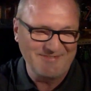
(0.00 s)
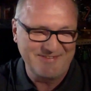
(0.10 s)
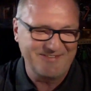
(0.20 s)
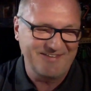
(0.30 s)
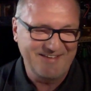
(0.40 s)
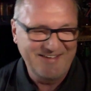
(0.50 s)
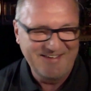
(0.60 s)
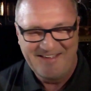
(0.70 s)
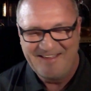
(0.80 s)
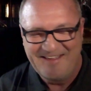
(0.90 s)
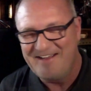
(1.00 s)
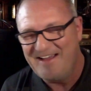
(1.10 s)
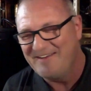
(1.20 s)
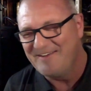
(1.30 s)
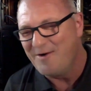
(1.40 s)
just really, I
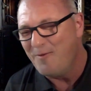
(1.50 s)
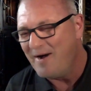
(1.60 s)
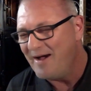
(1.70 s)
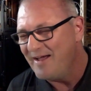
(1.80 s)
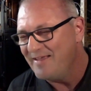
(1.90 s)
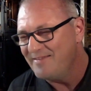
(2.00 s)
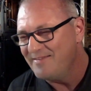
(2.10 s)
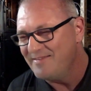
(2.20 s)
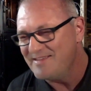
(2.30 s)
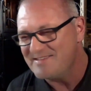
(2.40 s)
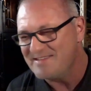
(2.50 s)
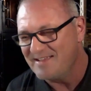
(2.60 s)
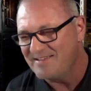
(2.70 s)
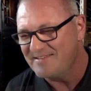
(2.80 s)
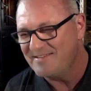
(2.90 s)
don't know why these
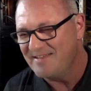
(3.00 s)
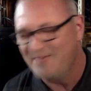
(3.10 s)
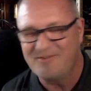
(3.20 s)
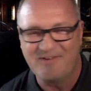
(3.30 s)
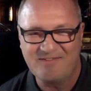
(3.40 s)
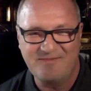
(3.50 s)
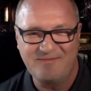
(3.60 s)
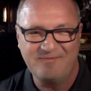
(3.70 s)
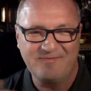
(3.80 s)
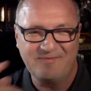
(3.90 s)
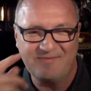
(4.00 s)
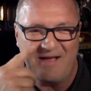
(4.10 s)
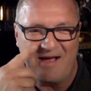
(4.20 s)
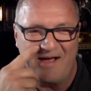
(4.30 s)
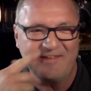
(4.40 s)
things interest
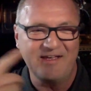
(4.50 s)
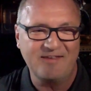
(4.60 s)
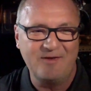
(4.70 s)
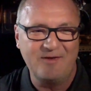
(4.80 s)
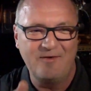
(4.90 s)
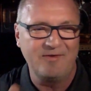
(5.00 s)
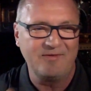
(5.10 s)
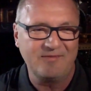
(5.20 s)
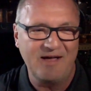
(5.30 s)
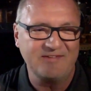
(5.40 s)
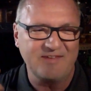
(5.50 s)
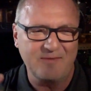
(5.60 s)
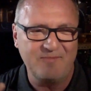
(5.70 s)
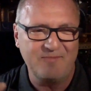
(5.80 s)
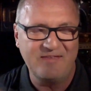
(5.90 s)
guys like you and
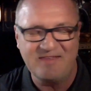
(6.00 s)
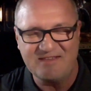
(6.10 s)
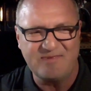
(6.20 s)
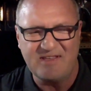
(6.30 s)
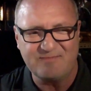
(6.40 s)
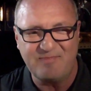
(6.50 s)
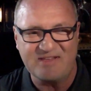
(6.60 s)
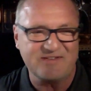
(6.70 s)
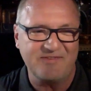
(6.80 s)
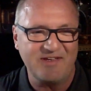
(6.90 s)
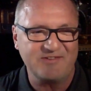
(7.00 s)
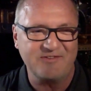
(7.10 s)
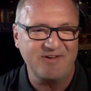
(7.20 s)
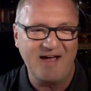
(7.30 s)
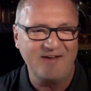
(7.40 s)
guys like me, these bits of
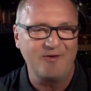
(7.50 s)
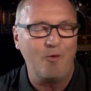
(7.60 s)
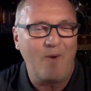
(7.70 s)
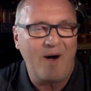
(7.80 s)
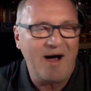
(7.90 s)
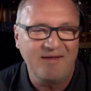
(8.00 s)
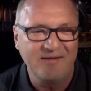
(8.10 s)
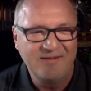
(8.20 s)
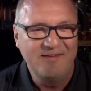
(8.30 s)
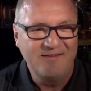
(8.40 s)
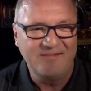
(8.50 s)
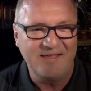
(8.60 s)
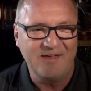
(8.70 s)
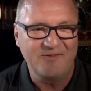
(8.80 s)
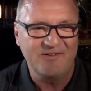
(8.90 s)
history. I don't know why
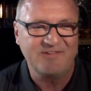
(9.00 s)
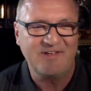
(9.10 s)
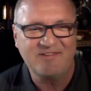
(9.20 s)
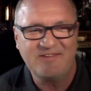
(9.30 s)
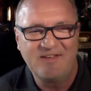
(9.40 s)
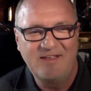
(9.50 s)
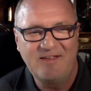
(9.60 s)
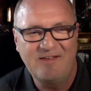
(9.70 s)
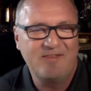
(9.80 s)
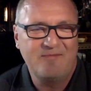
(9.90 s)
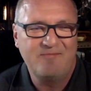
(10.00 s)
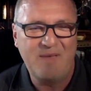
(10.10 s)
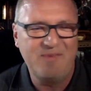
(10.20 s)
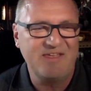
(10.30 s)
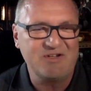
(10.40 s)
they interest us.
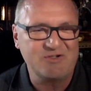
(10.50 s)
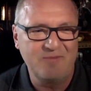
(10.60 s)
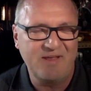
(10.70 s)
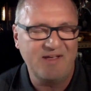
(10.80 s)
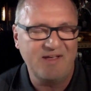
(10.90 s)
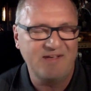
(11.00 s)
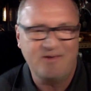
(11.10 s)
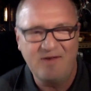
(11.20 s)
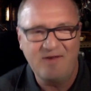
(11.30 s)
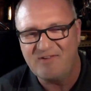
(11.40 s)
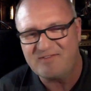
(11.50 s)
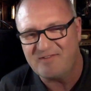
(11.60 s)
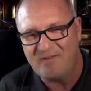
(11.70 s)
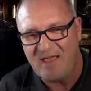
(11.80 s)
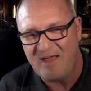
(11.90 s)
Maybe they shouldn't because they don't
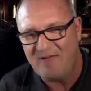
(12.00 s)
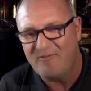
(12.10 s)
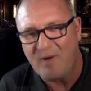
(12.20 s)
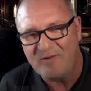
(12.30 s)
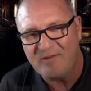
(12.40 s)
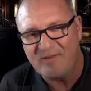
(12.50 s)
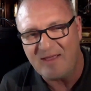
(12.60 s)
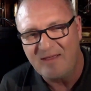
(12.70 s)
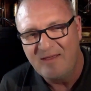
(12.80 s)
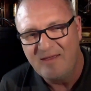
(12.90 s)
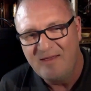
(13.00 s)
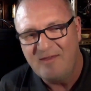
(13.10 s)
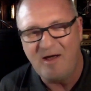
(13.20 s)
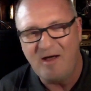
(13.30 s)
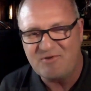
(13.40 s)
interest everyone, do they?
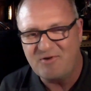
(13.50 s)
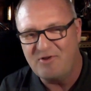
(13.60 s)
I'm